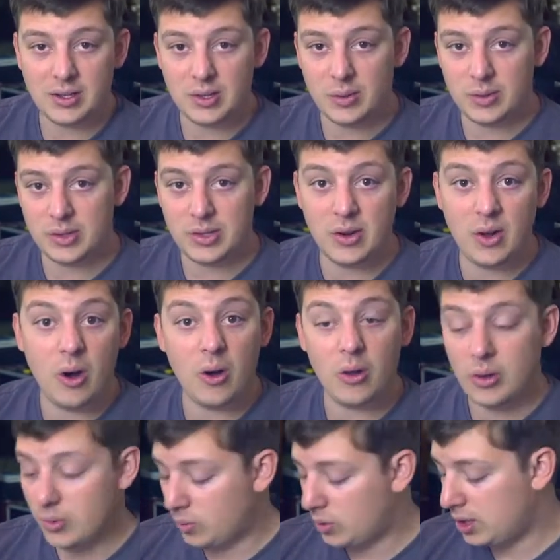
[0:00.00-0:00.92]
So it's an
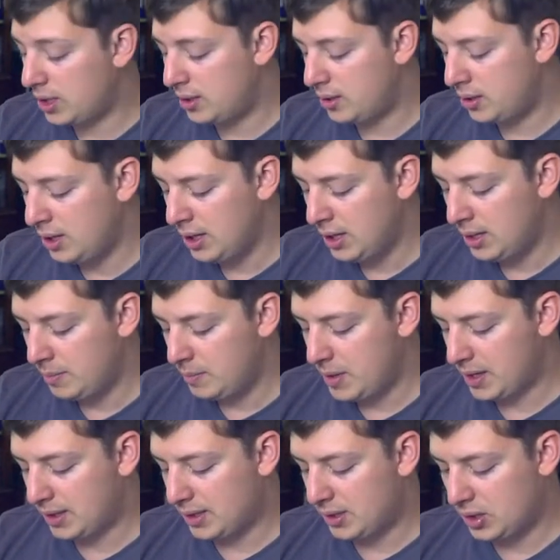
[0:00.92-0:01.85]
all-in-one
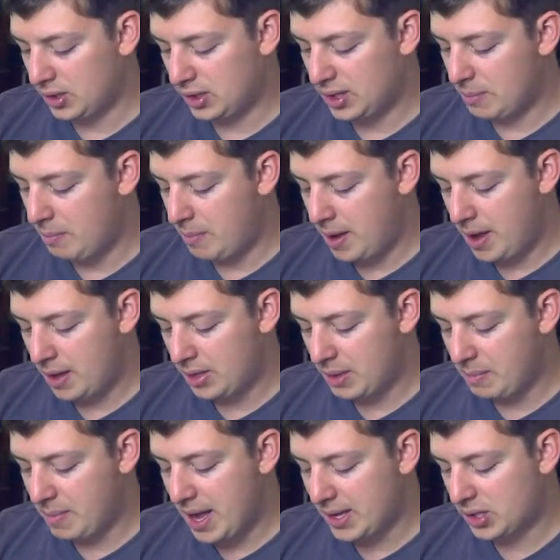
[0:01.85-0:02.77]
mix, just the
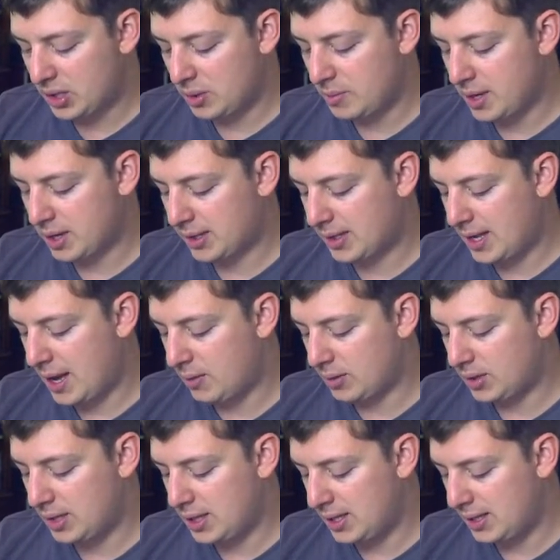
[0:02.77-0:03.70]
master mix
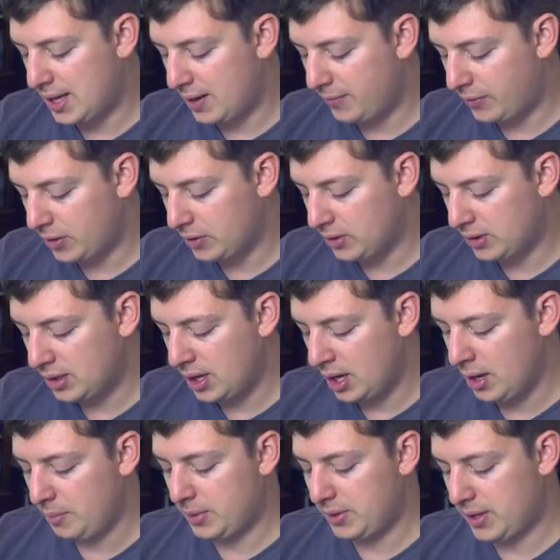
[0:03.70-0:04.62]
out to these headphones.
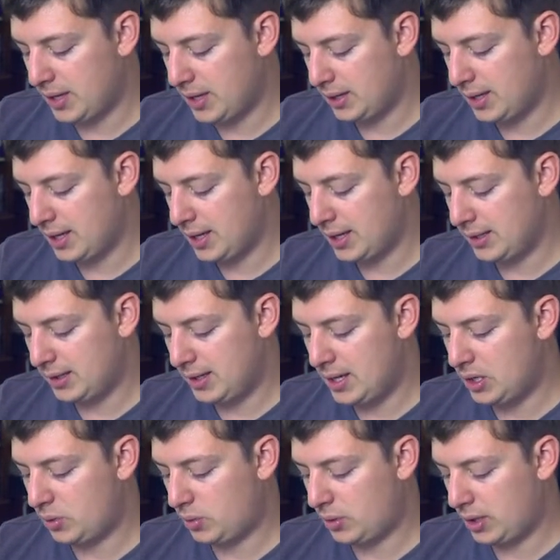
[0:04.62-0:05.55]
But the good thing is
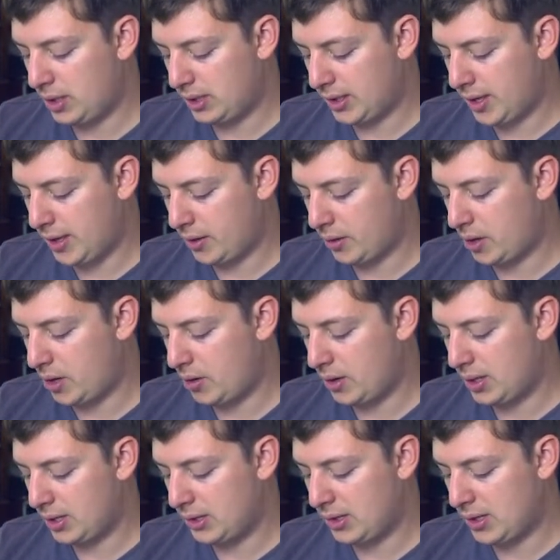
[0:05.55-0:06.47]
each one is color
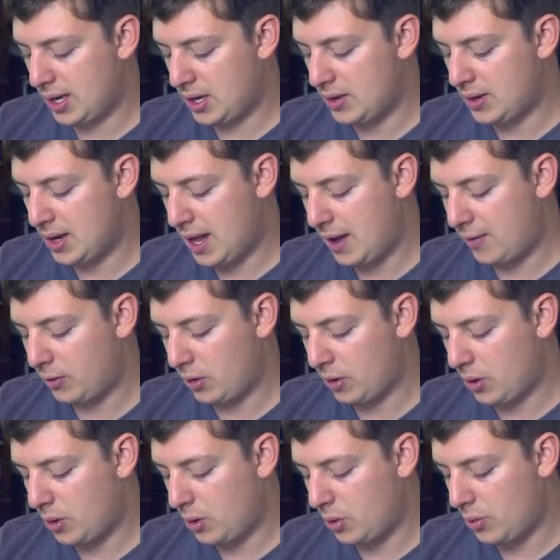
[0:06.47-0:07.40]
coded so that you can have
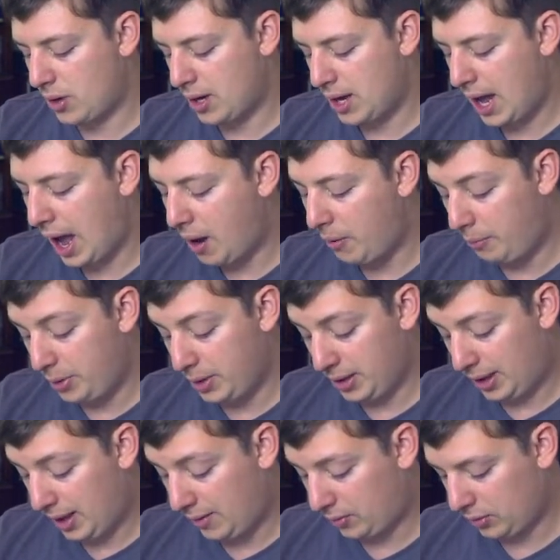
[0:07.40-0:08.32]
your own
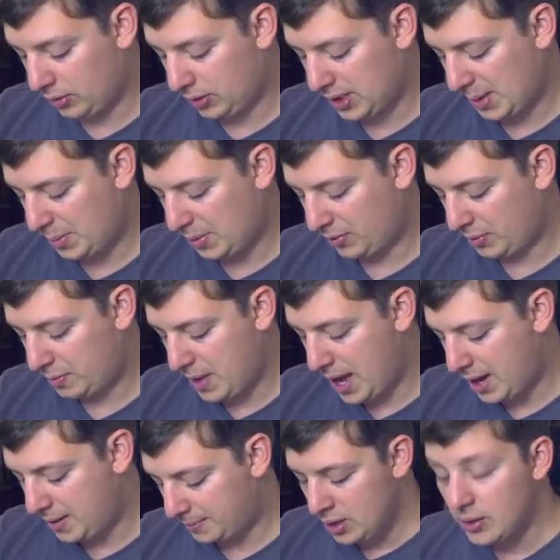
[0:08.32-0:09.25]
output level separate from
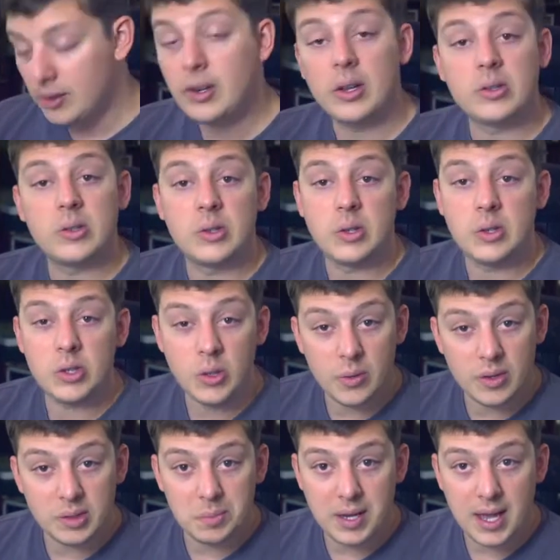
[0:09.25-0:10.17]
that. You can also do
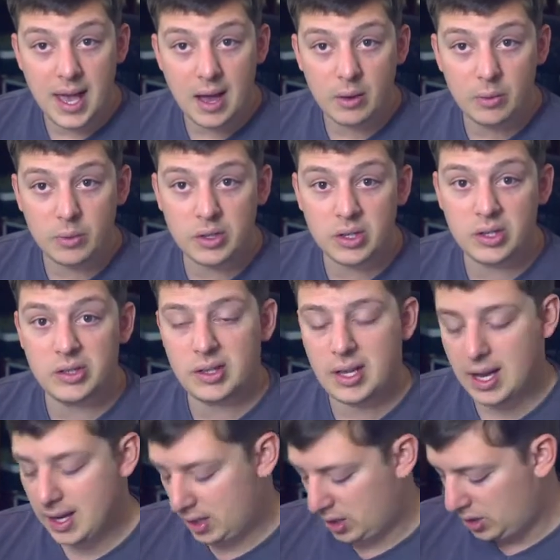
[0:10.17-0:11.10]
USB out, which is
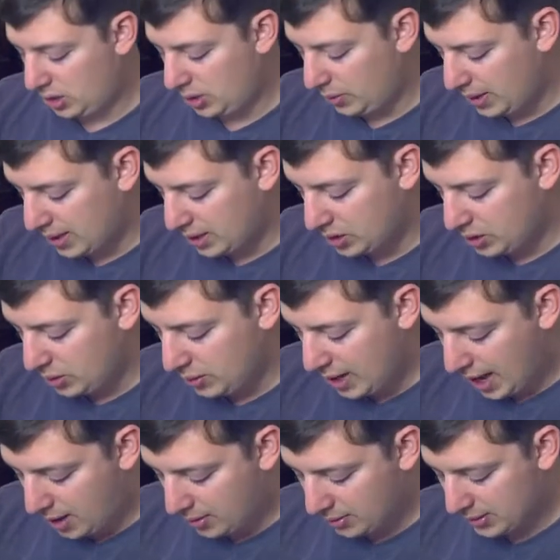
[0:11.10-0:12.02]
a 2-in,
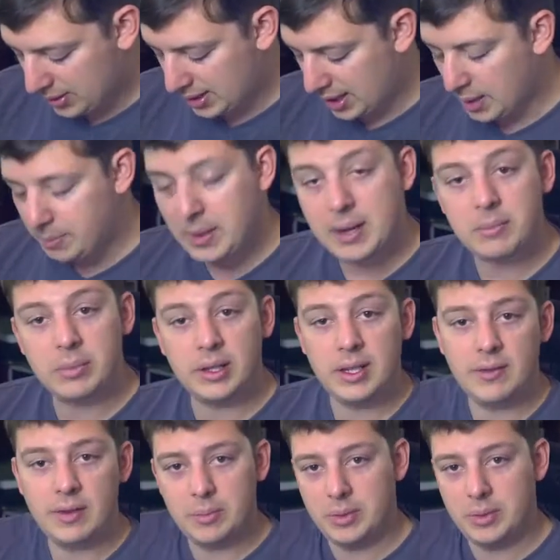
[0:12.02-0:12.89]
2-out setup, I believe.